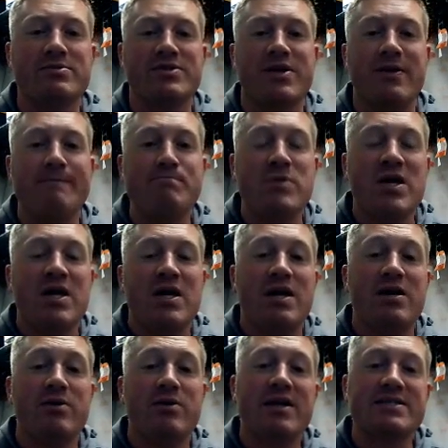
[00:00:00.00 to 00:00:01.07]
So
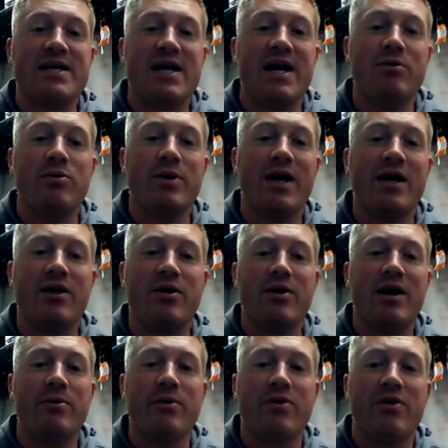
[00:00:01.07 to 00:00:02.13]
anyway, that's kind of what we got going
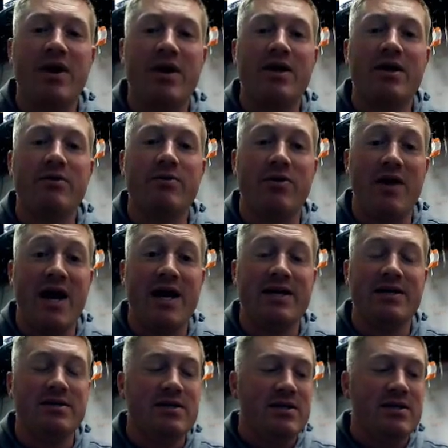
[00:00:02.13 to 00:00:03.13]
on with that.